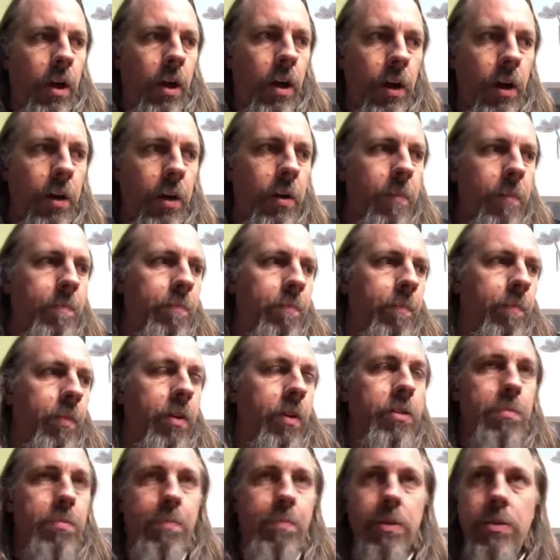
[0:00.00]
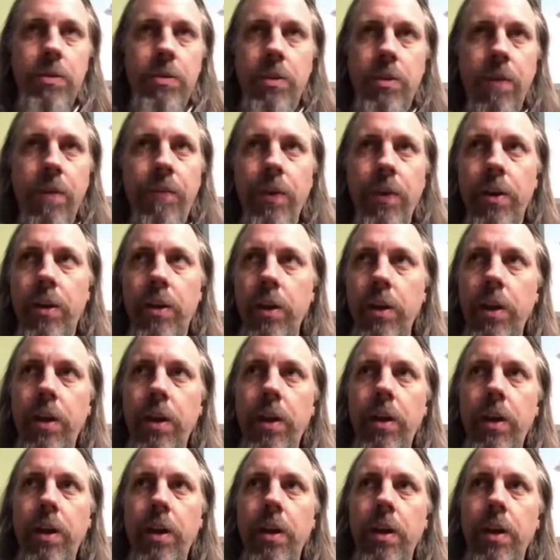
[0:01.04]
Uh,
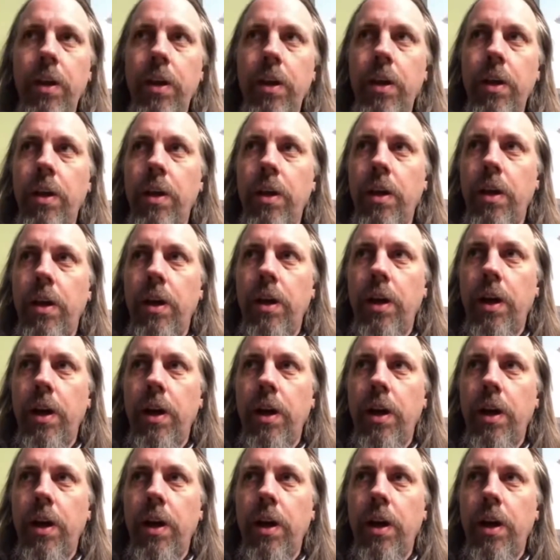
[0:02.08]
specifically. Like, what do they